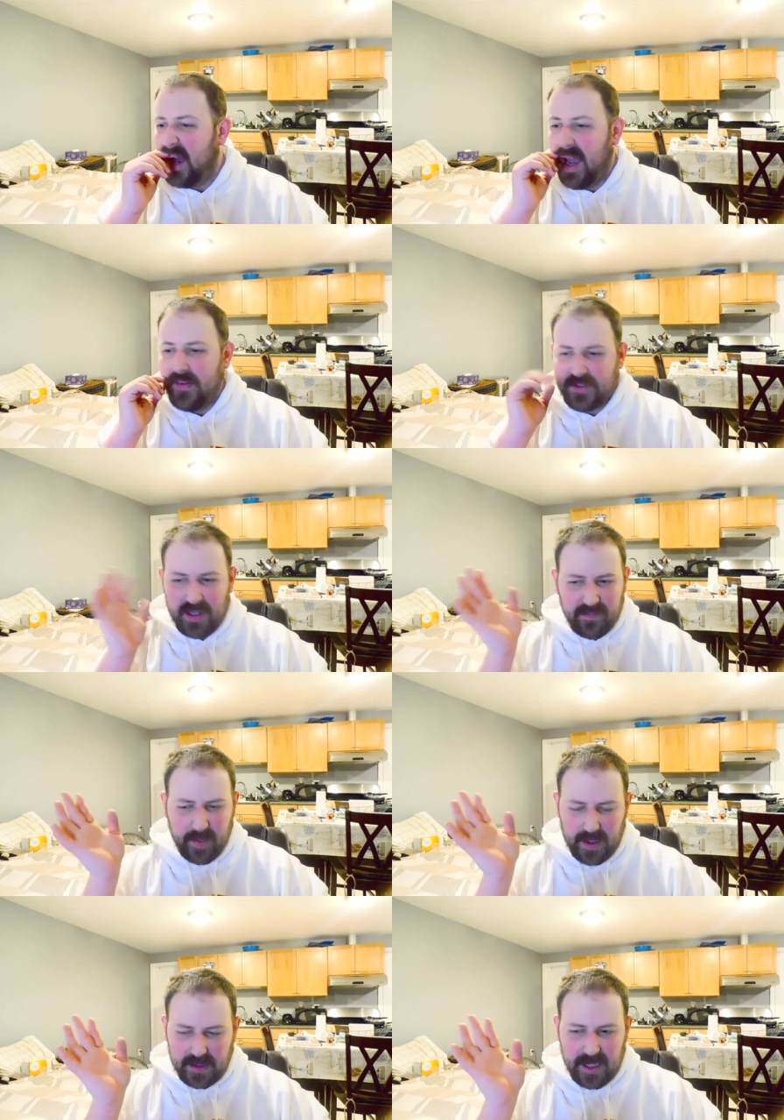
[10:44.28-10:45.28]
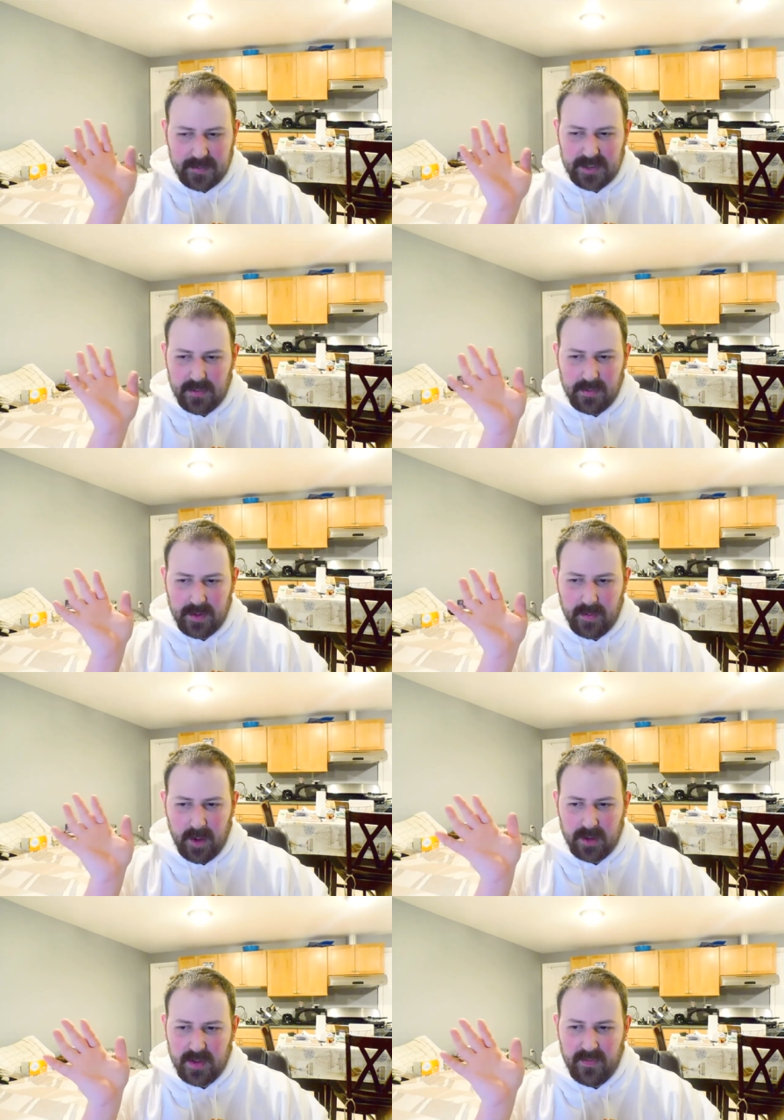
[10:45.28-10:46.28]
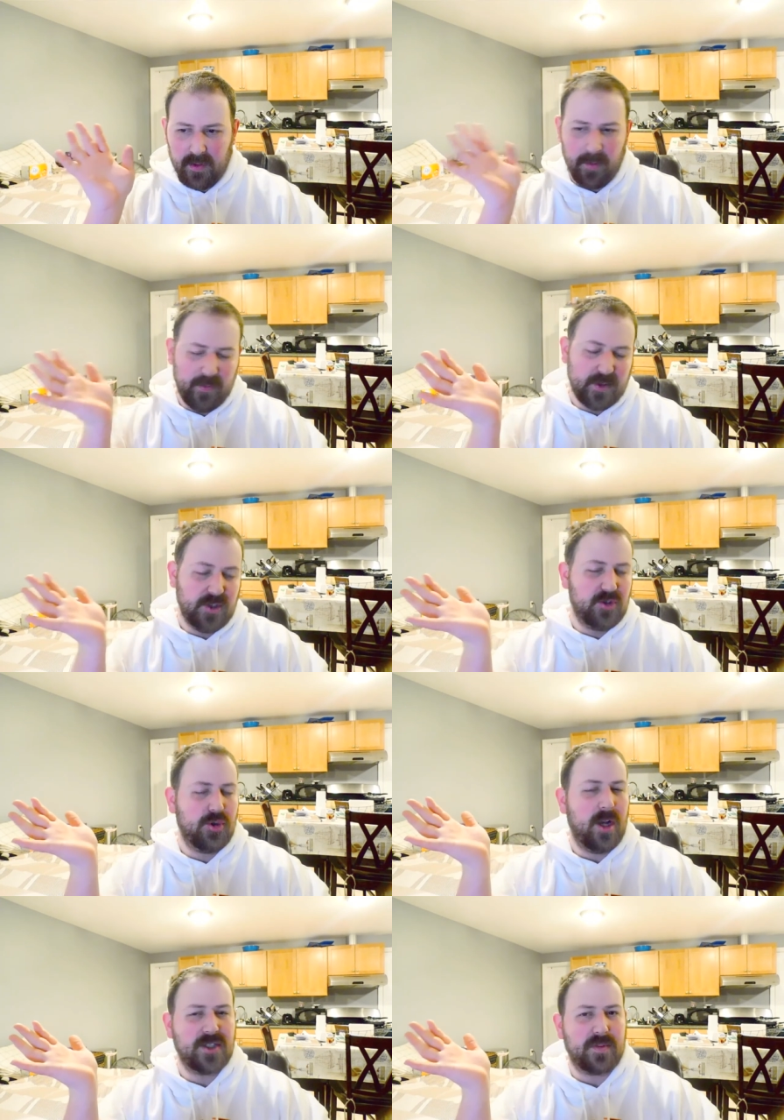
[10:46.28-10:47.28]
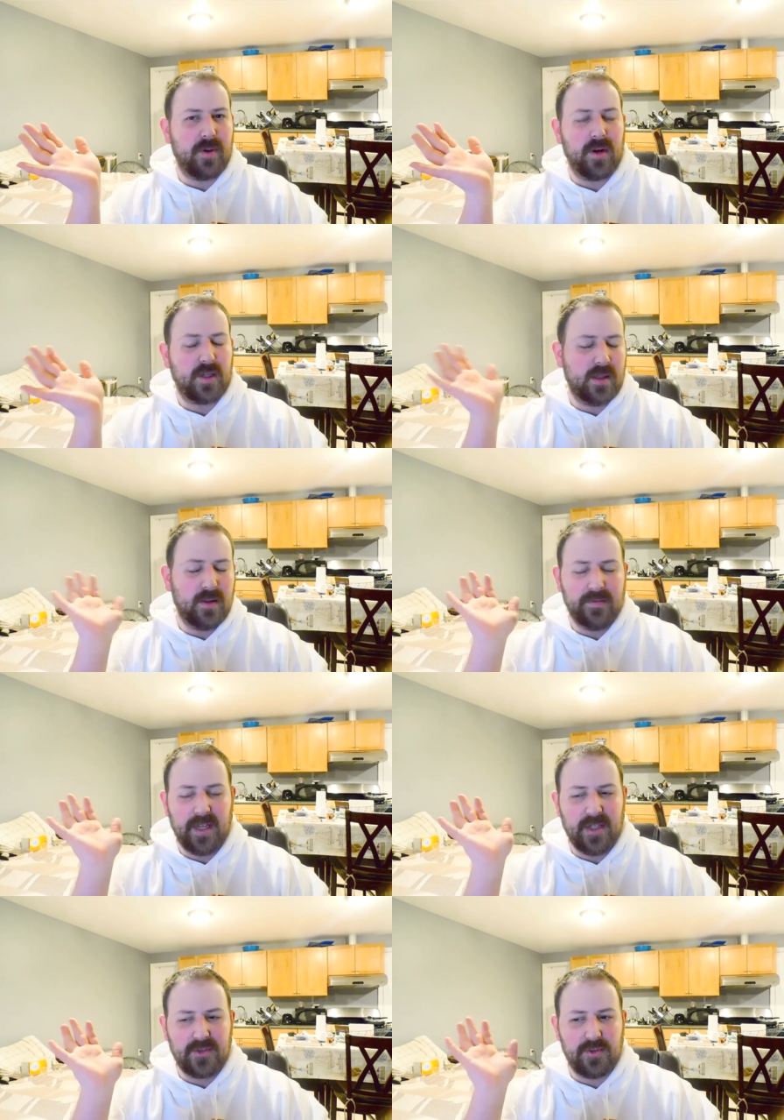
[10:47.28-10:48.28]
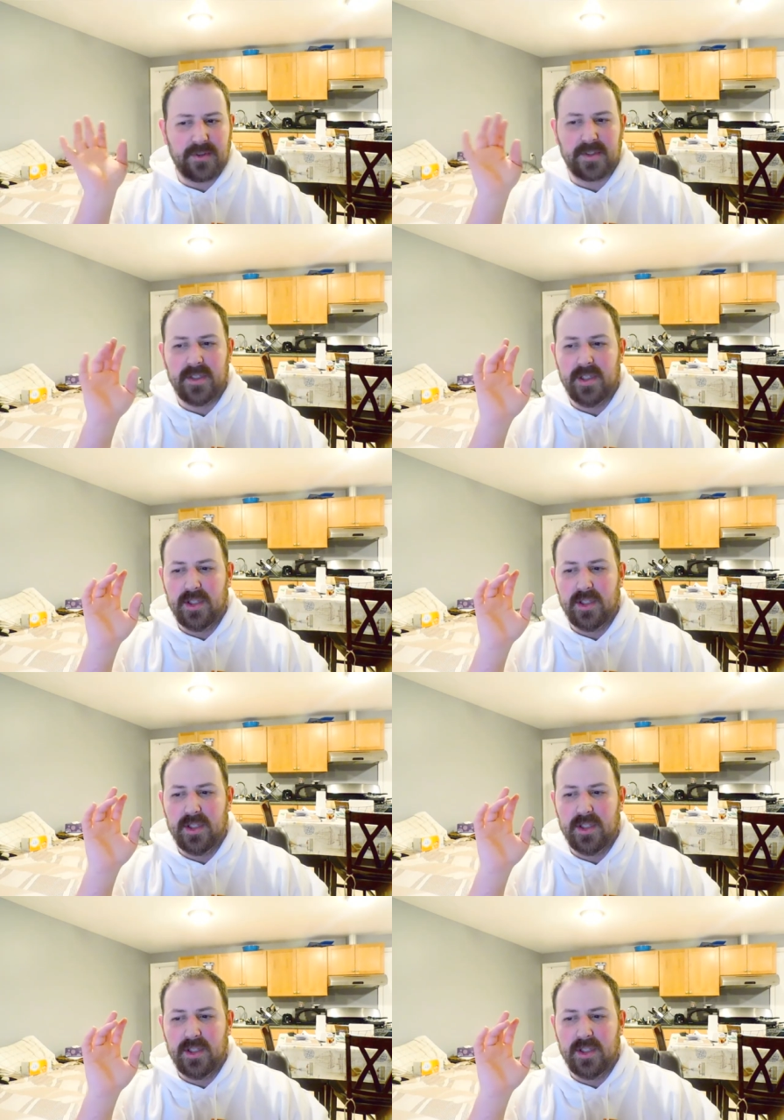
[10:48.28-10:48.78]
I have said many times that one of my all-time favorite movies is Jurassic Park. I love dinosaurs.